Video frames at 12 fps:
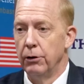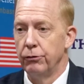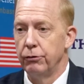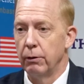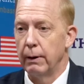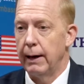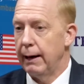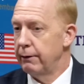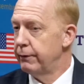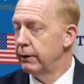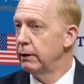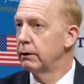So I had a
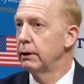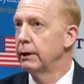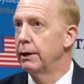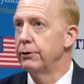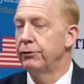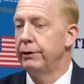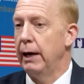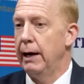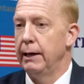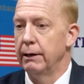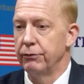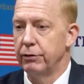very early
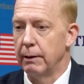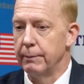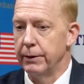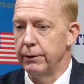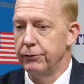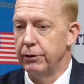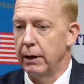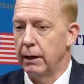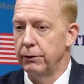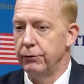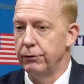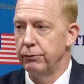understanding of some of the
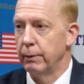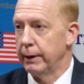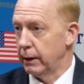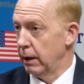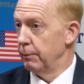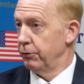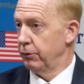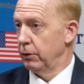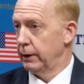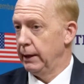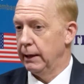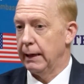challenges when it comes to
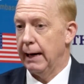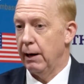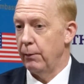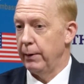looking at how